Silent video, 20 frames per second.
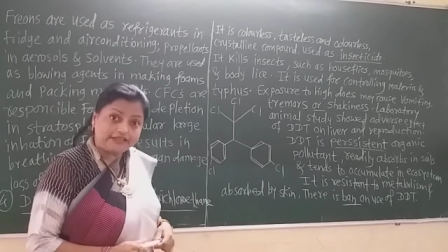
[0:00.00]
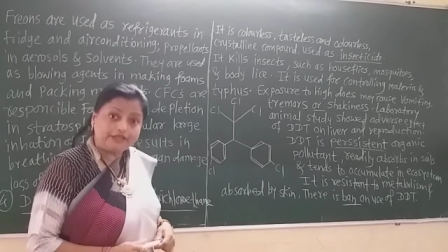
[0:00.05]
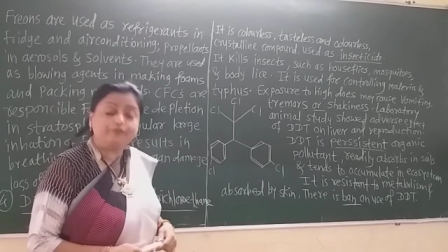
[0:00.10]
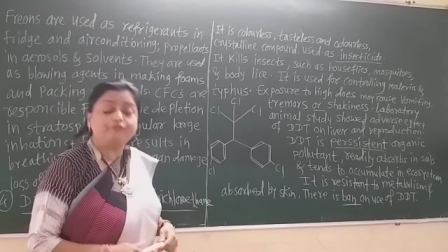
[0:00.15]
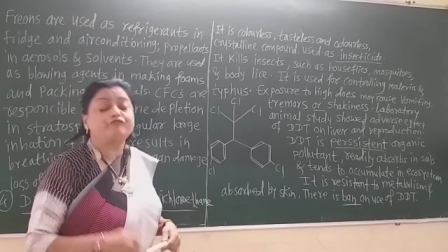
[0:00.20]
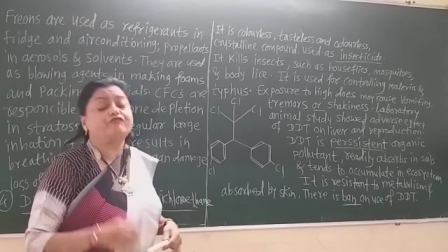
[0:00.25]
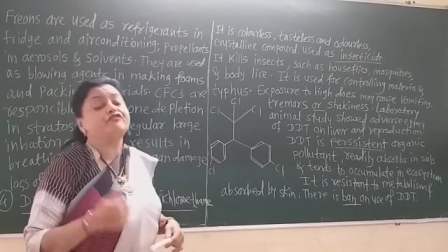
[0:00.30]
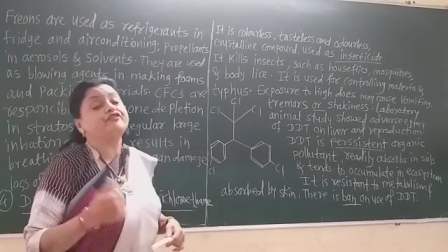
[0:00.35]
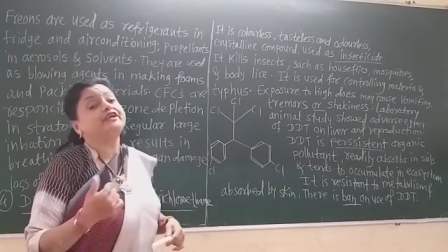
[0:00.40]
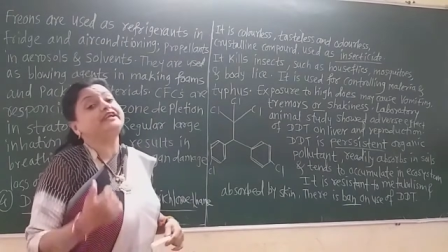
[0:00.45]

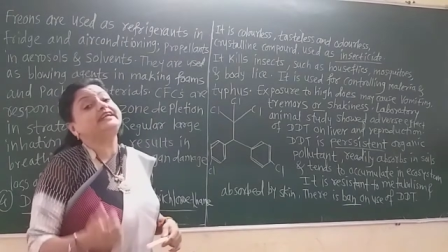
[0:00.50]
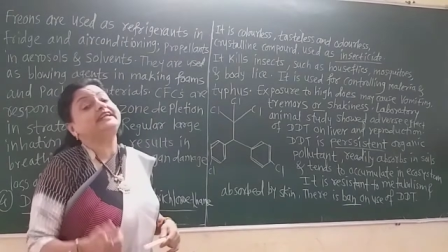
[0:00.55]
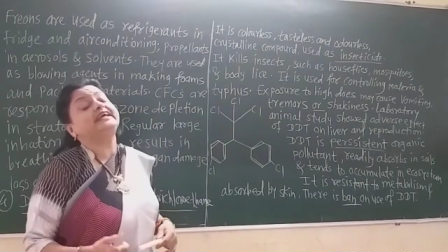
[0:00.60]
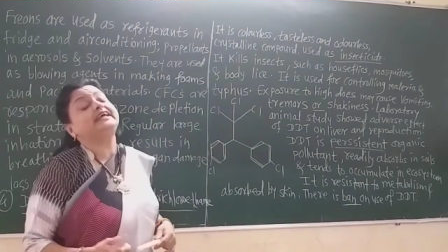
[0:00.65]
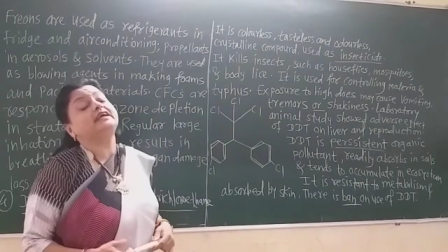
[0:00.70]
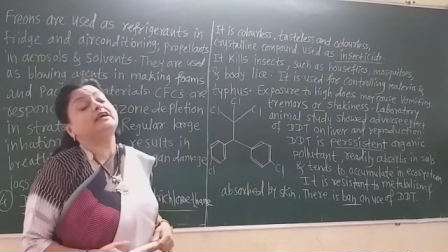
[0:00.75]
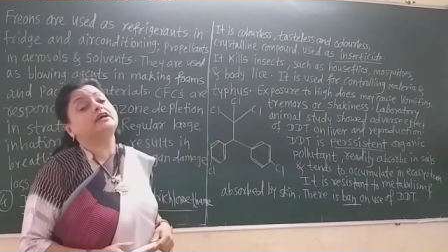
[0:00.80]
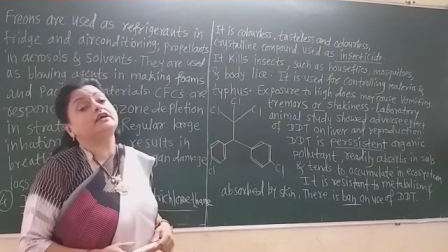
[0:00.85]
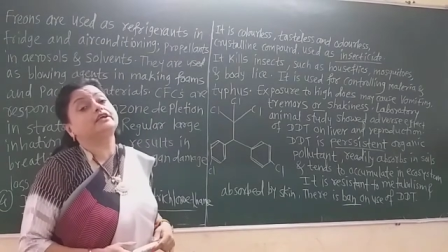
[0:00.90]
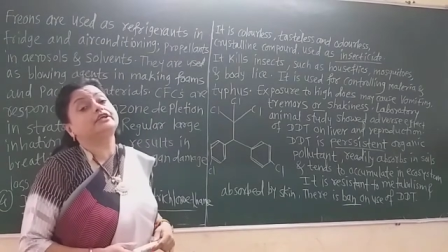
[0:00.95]
If we
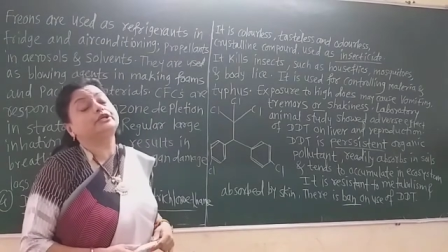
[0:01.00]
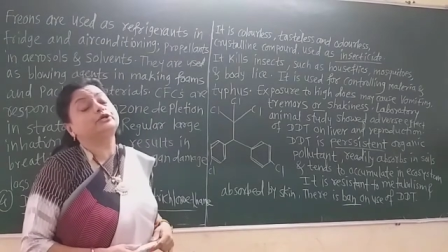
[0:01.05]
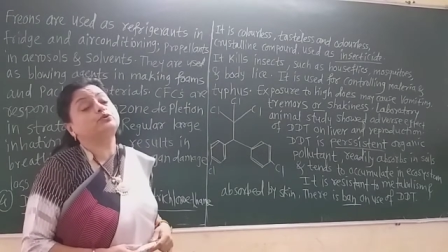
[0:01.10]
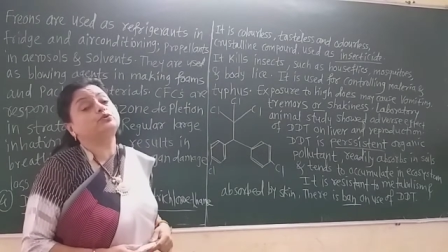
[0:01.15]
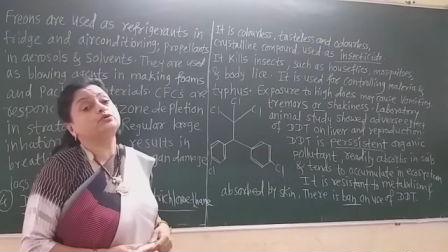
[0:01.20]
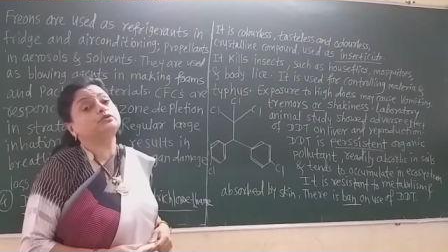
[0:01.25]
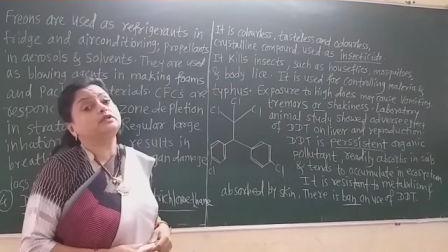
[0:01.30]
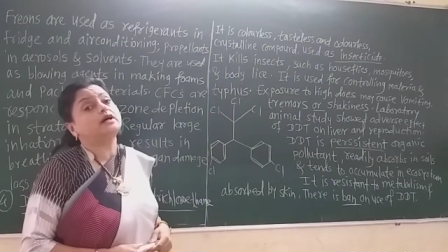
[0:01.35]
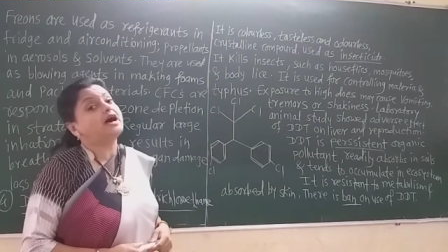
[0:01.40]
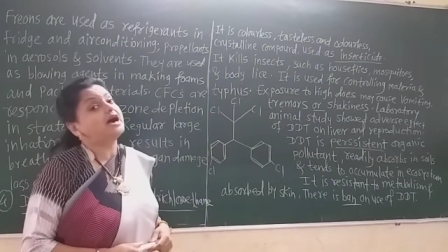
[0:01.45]

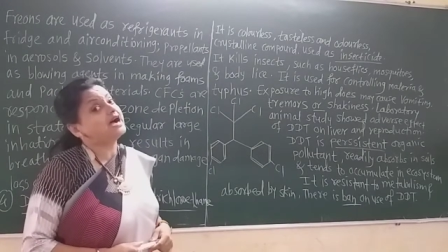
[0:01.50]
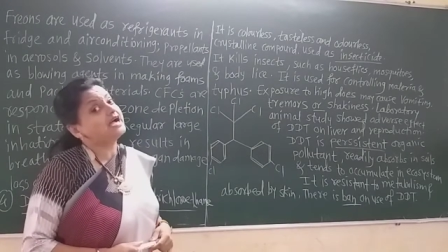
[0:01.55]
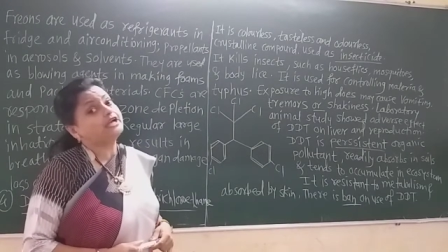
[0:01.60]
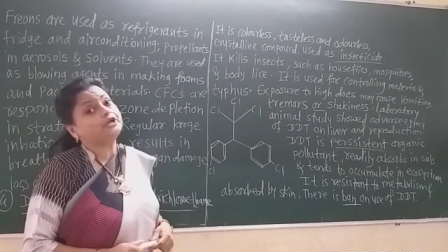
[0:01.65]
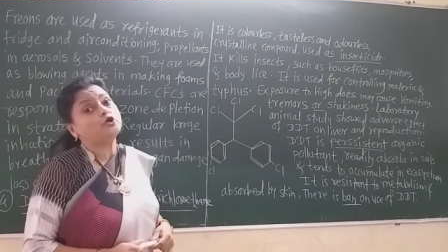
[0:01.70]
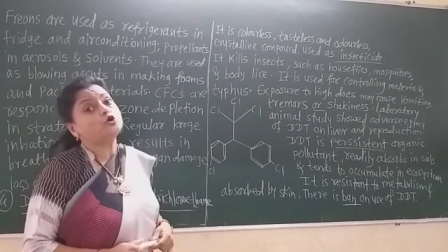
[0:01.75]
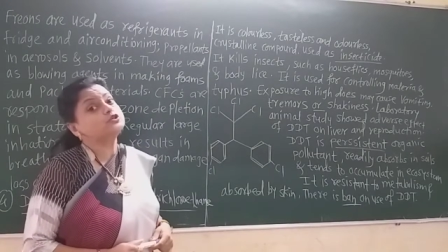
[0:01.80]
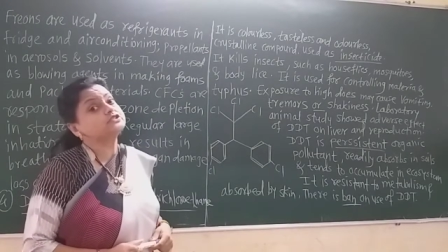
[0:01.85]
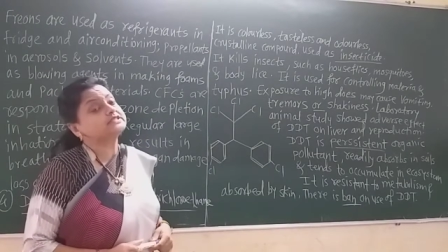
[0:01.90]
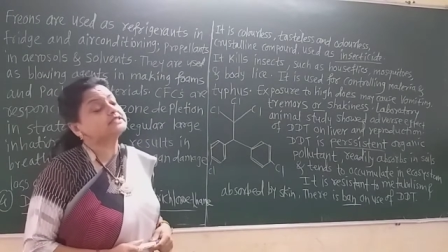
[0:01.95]
give the high
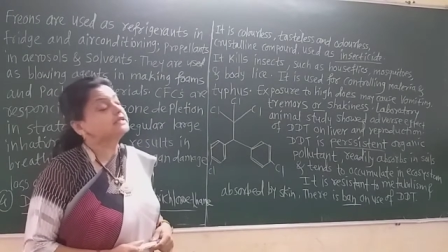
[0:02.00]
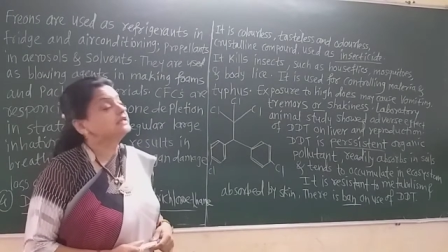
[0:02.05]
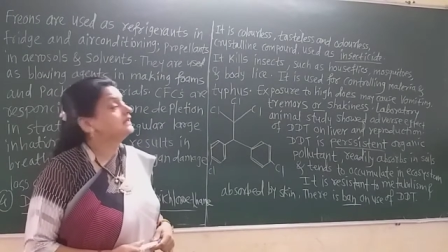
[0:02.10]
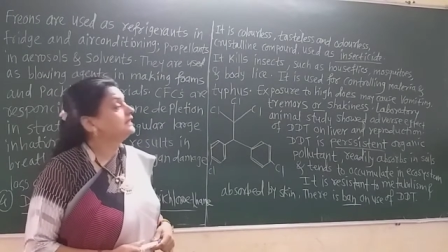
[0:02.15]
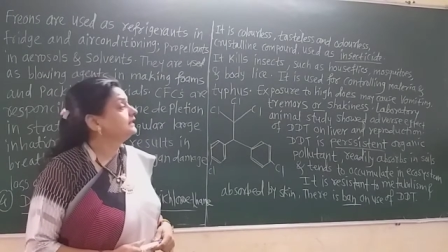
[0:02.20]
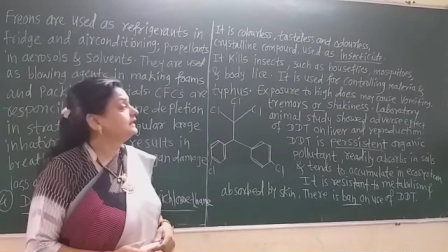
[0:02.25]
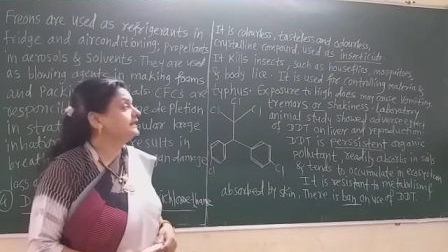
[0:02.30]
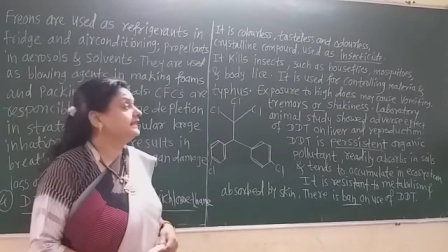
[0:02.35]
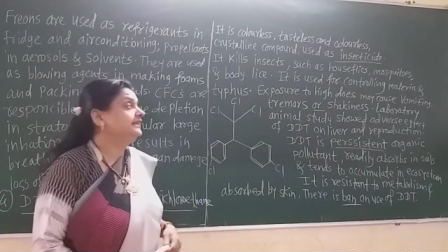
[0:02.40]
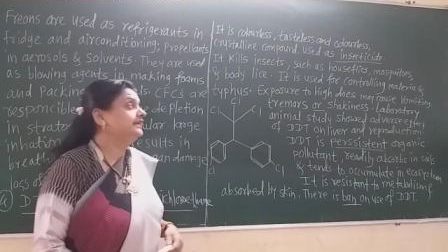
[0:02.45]
dose,
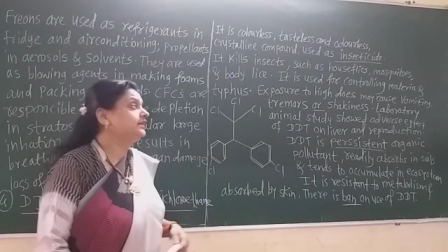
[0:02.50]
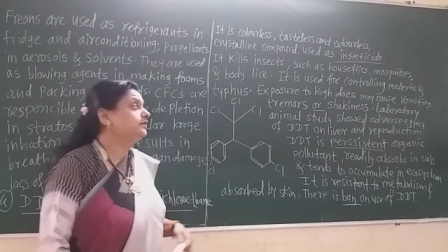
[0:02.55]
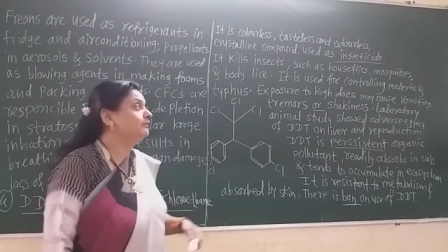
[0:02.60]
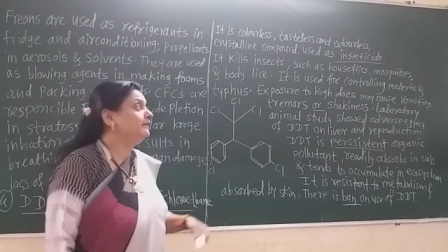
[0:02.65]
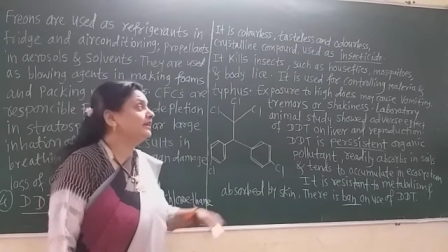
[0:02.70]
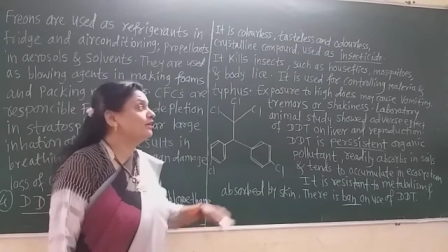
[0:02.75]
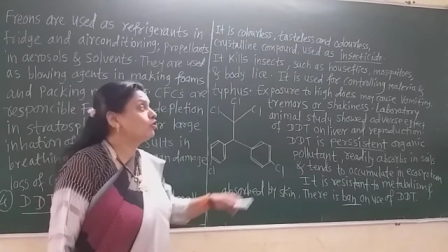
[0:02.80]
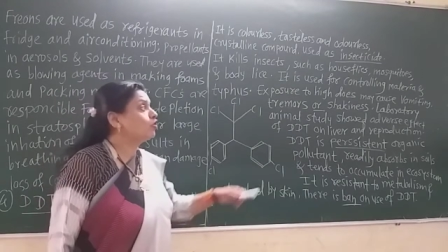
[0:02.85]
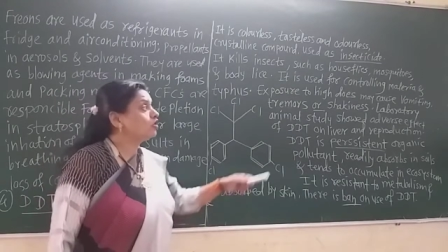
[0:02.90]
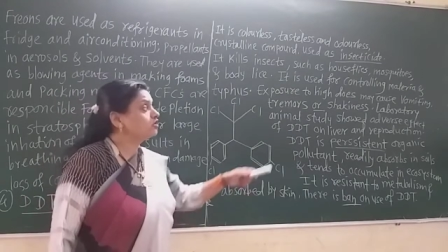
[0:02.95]
then it
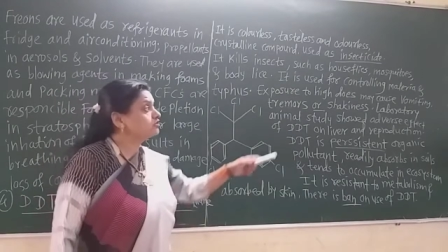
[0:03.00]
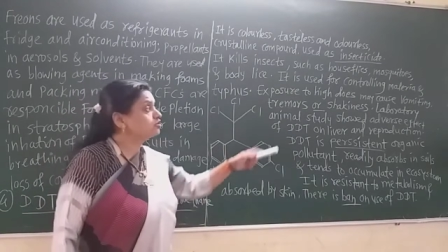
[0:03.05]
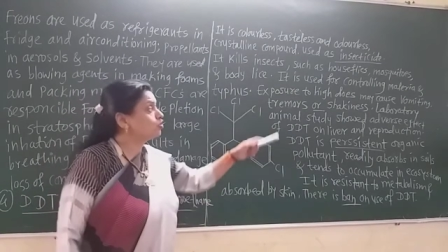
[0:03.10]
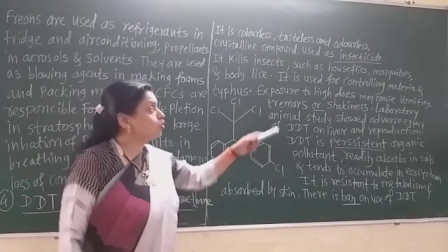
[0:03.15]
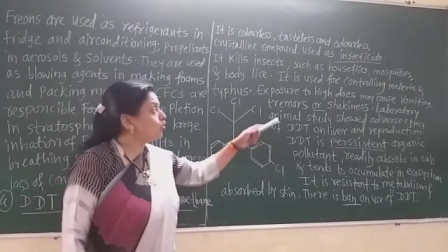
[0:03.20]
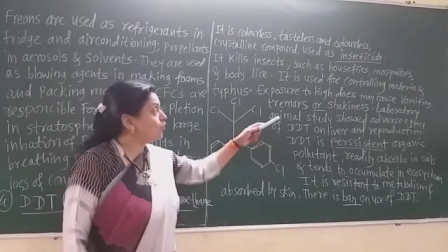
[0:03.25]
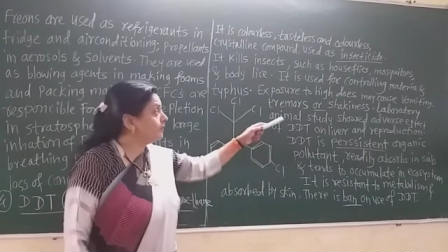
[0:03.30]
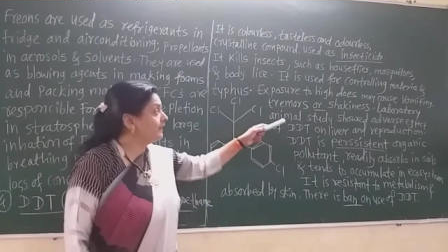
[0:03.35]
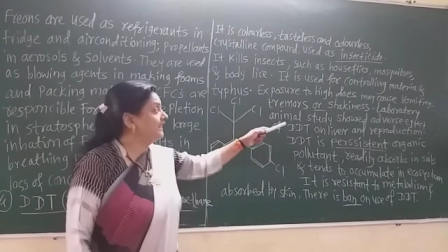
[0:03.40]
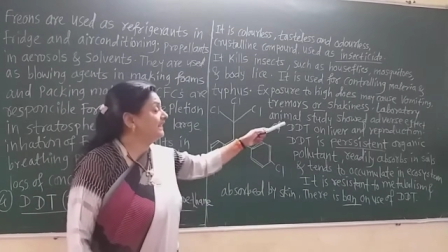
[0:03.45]
may cause the
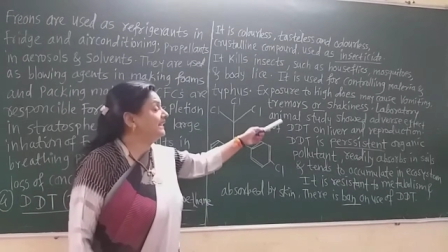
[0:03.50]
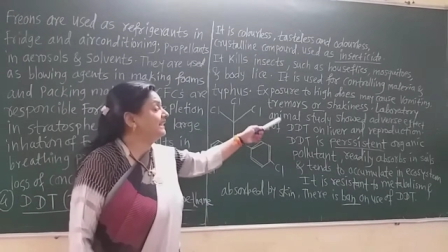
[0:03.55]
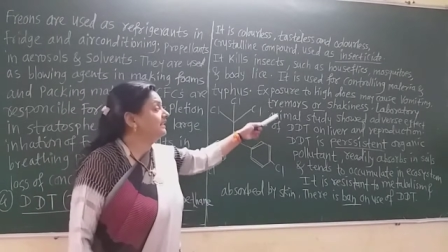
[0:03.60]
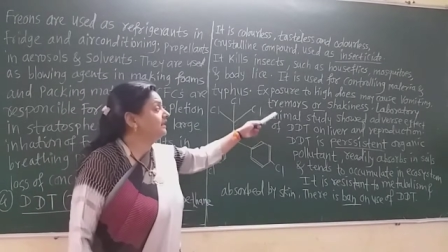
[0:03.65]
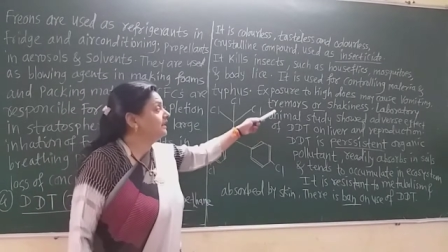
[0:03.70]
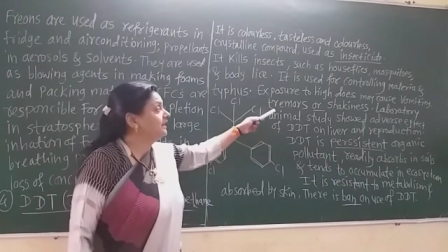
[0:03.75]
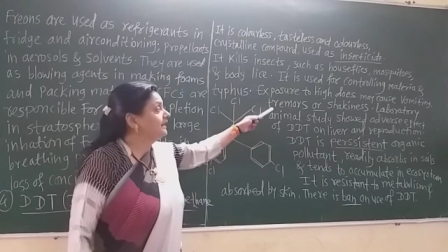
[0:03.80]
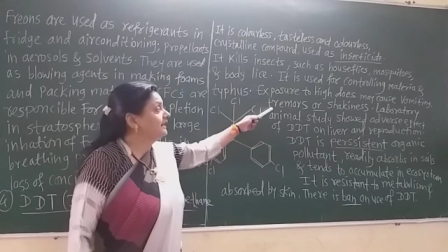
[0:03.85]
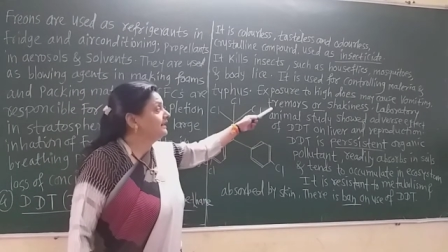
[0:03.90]
vomiting,